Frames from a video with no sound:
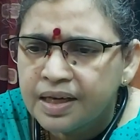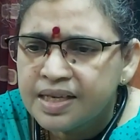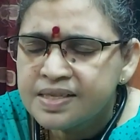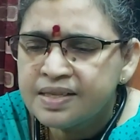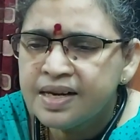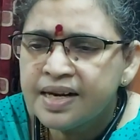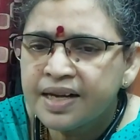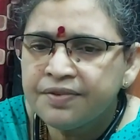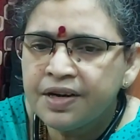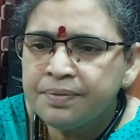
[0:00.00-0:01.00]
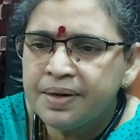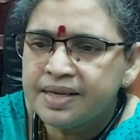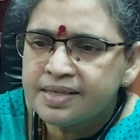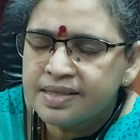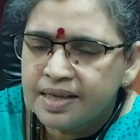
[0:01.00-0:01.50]
Insulin
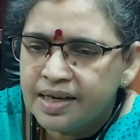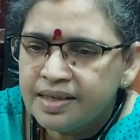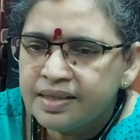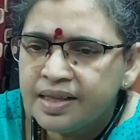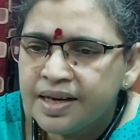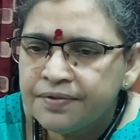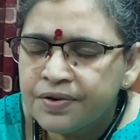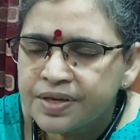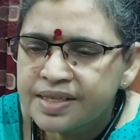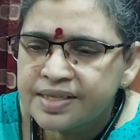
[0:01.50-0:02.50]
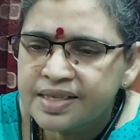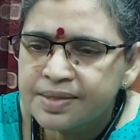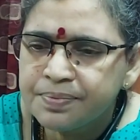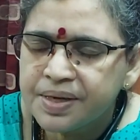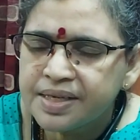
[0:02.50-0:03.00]
requirements in 346
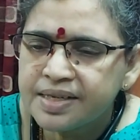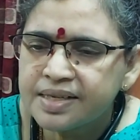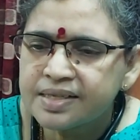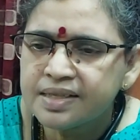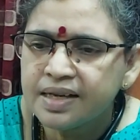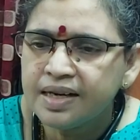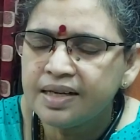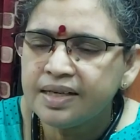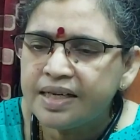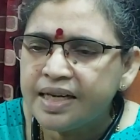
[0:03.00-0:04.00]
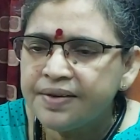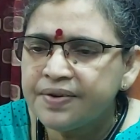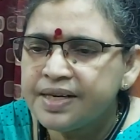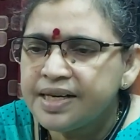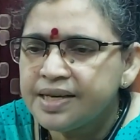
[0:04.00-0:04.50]
patients in
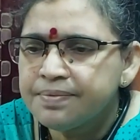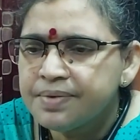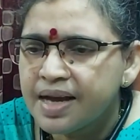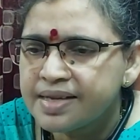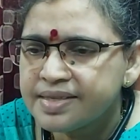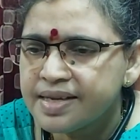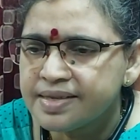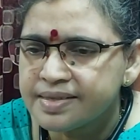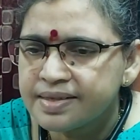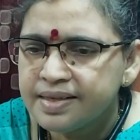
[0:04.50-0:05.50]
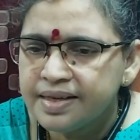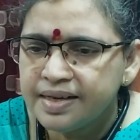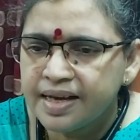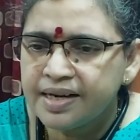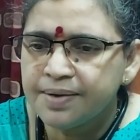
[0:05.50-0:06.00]
T1DM assessed in
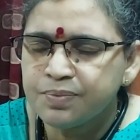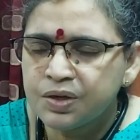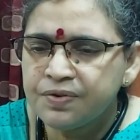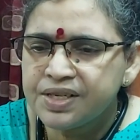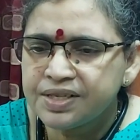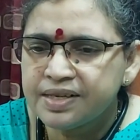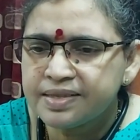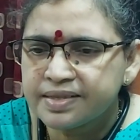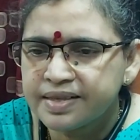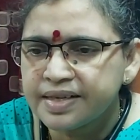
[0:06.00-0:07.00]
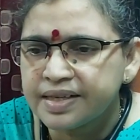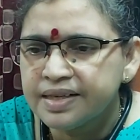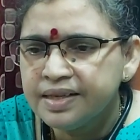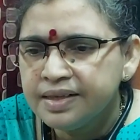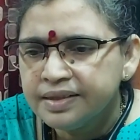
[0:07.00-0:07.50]
an observational study.
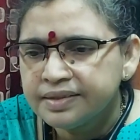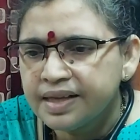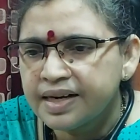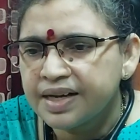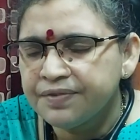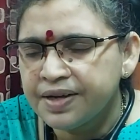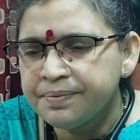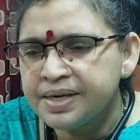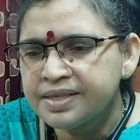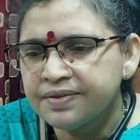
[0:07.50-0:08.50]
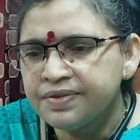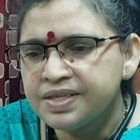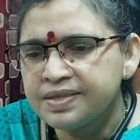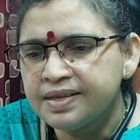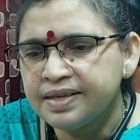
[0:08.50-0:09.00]
The requirements of the
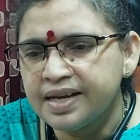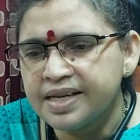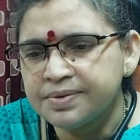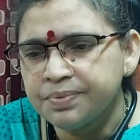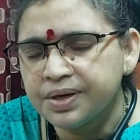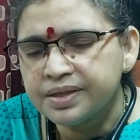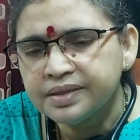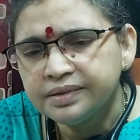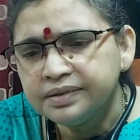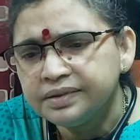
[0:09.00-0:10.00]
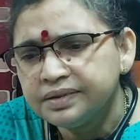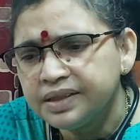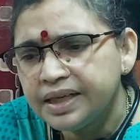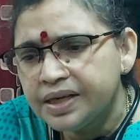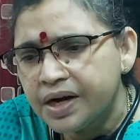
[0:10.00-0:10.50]
insulin aspart
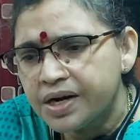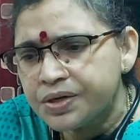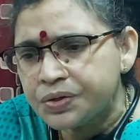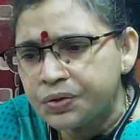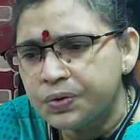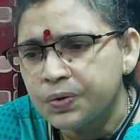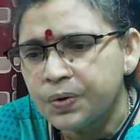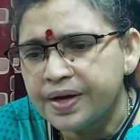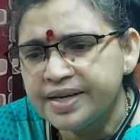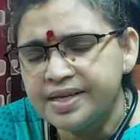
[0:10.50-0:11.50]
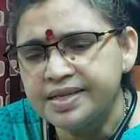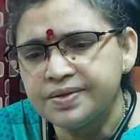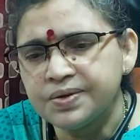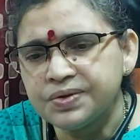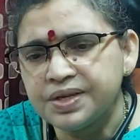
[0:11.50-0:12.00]
did not show any
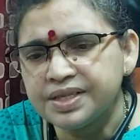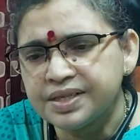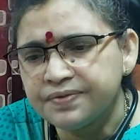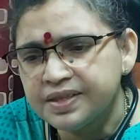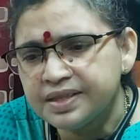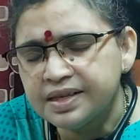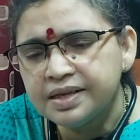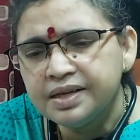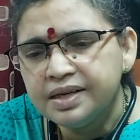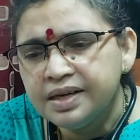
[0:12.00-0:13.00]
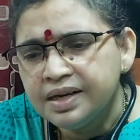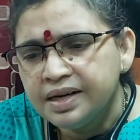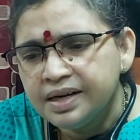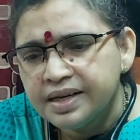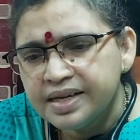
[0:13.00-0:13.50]
association with the
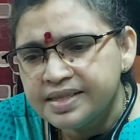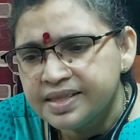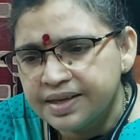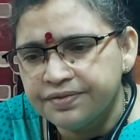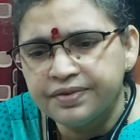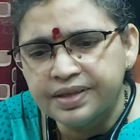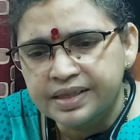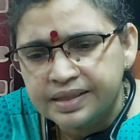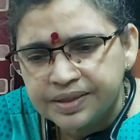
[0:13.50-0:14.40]
eGFR.